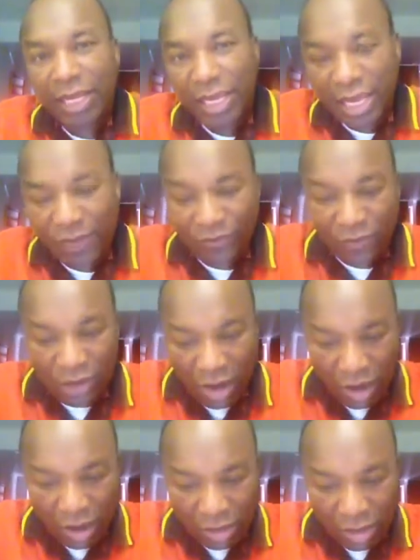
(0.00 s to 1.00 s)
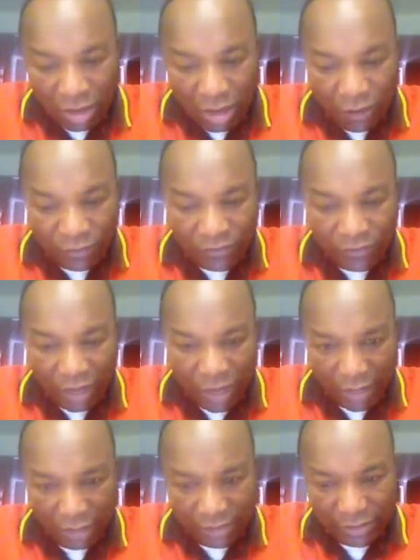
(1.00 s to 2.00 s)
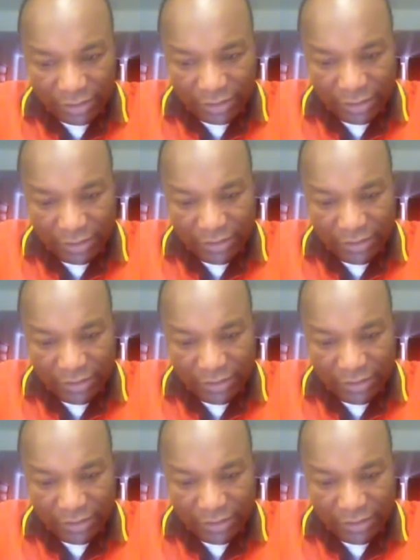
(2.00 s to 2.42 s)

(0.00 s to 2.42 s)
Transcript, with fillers: if God loves us,